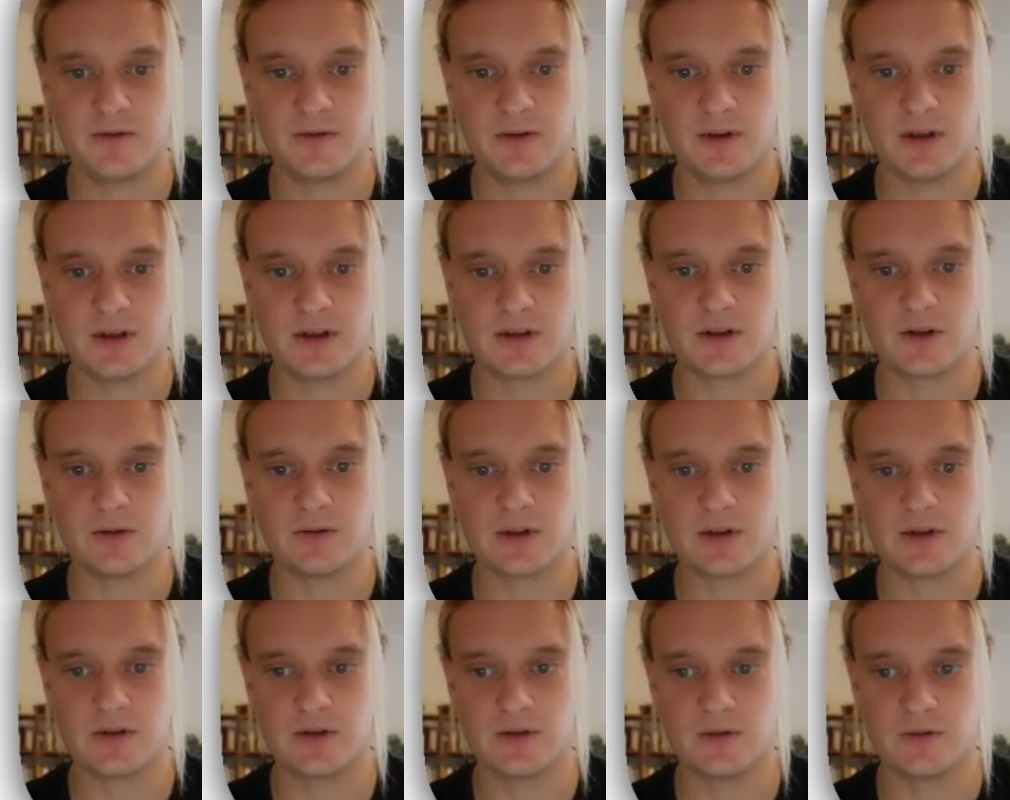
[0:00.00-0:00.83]
It's going
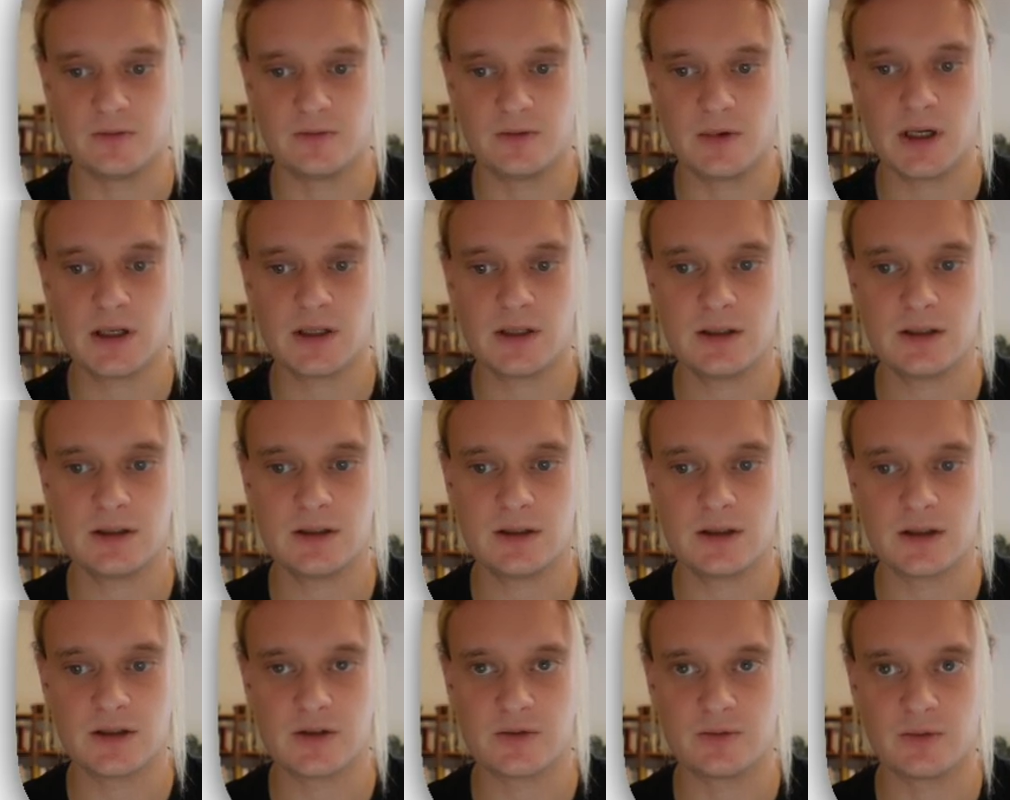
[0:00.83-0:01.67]
to run
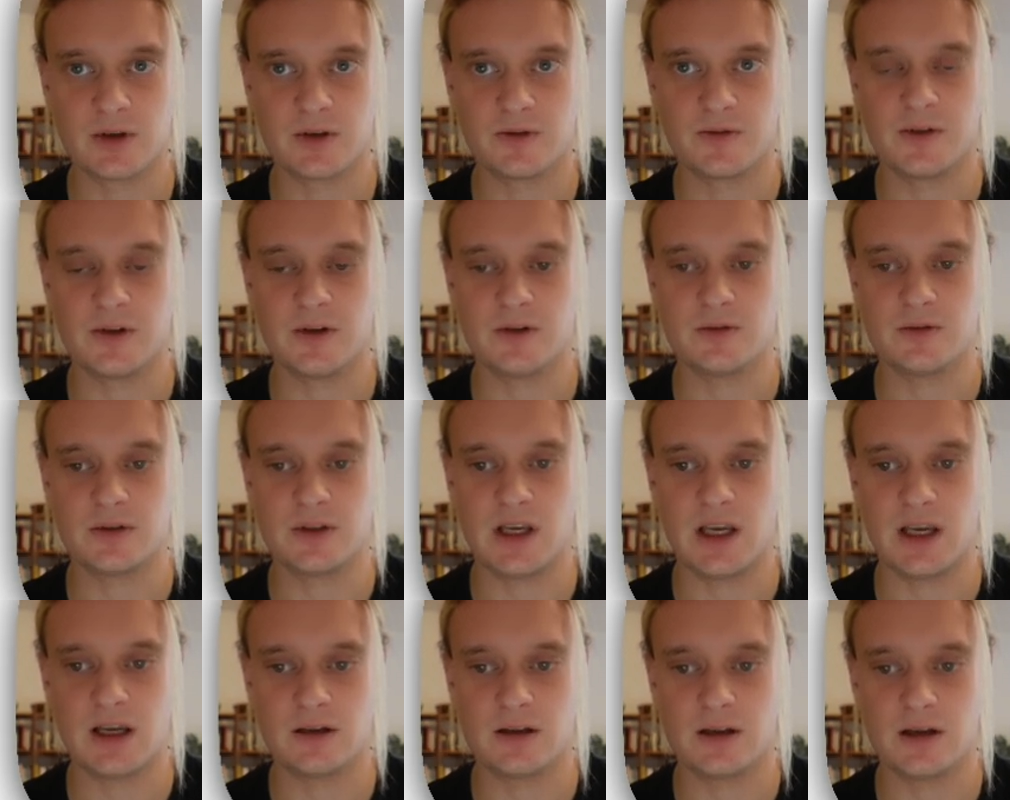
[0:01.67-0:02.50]
this workflow to
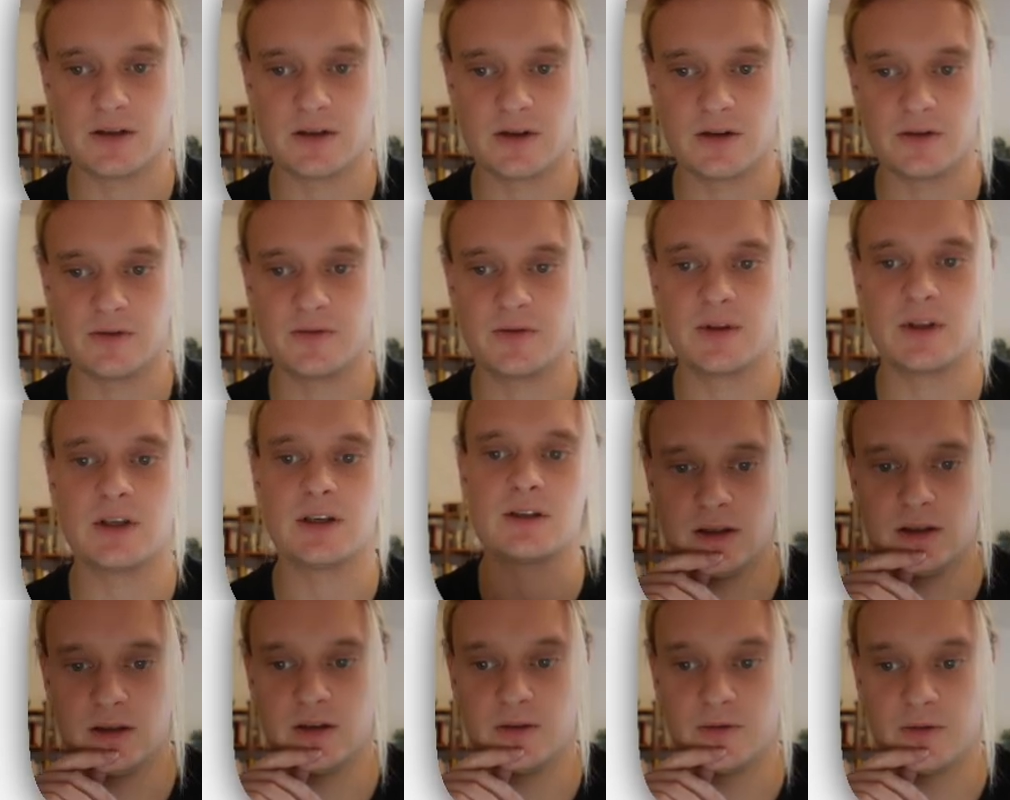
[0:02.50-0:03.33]
analyze all of
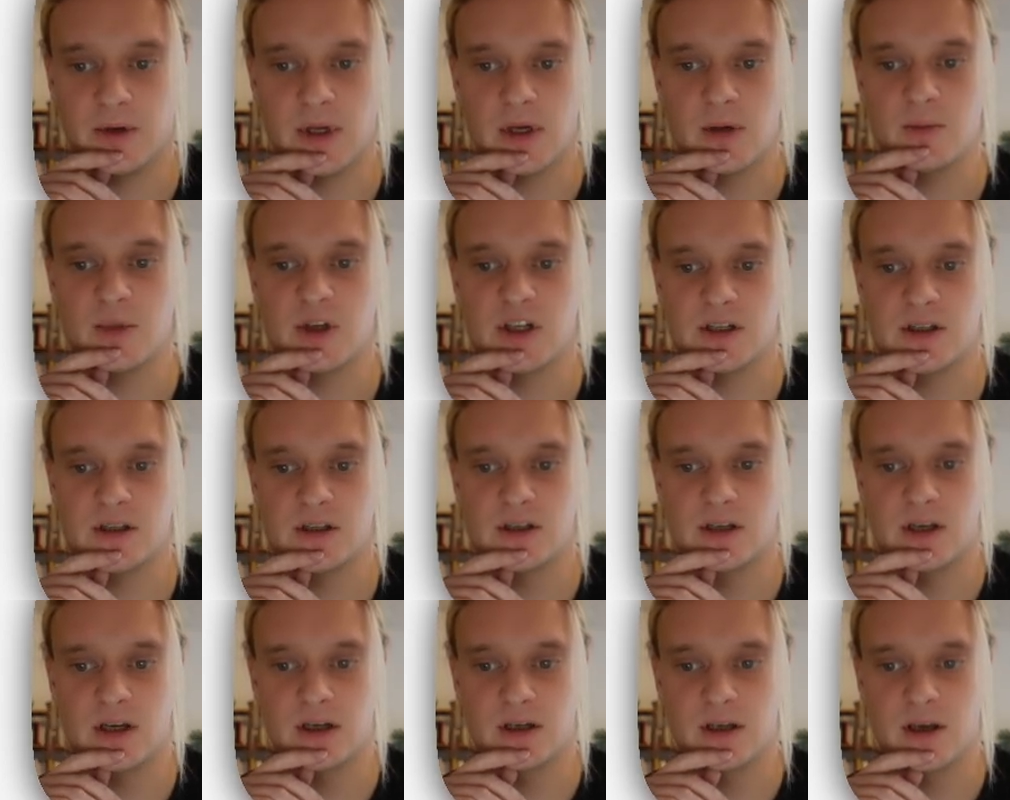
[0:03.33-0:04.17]
these different images
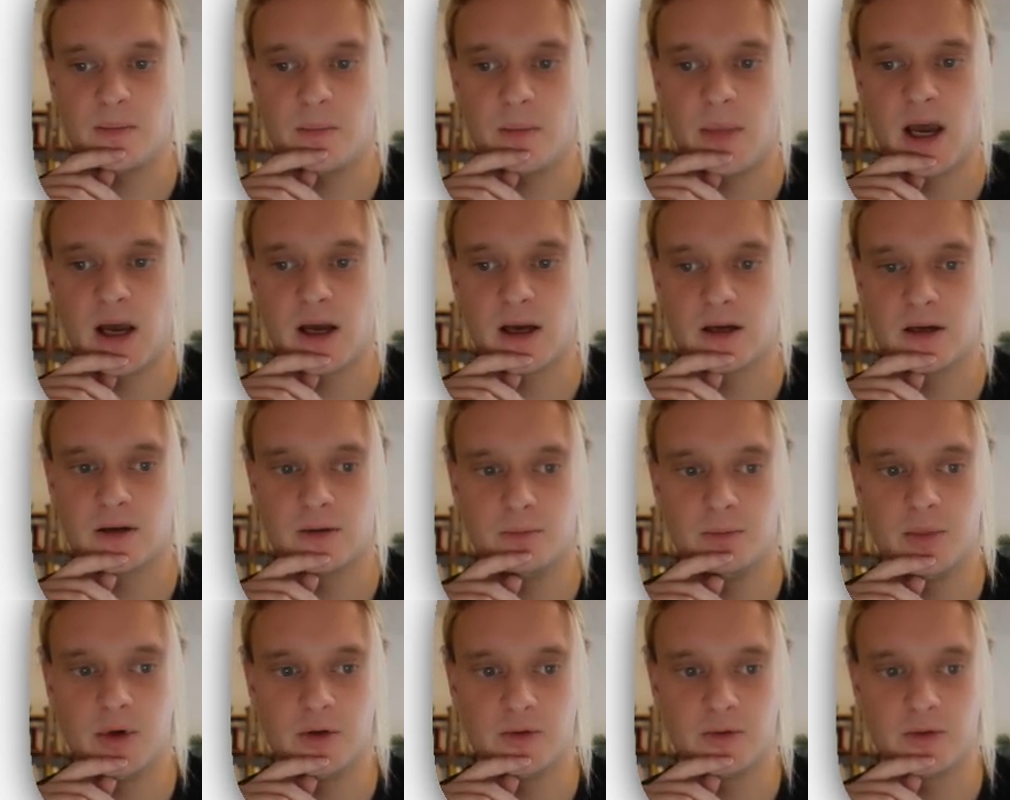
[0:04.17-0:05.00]
and get back
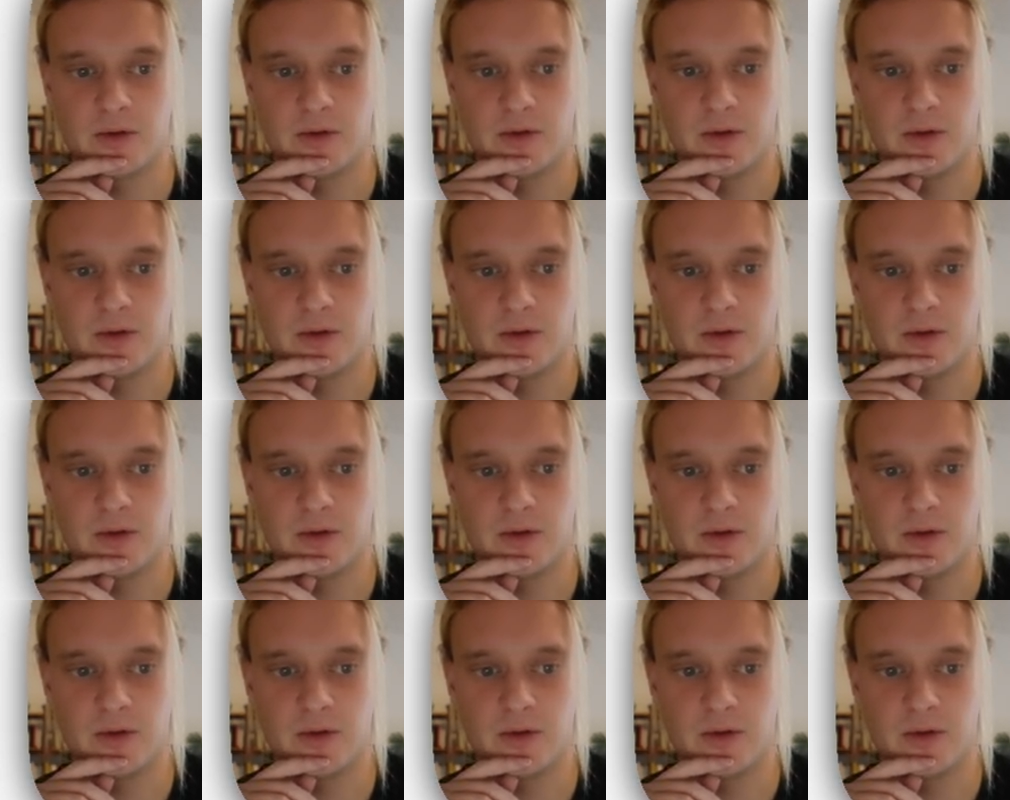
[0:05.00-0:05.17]
both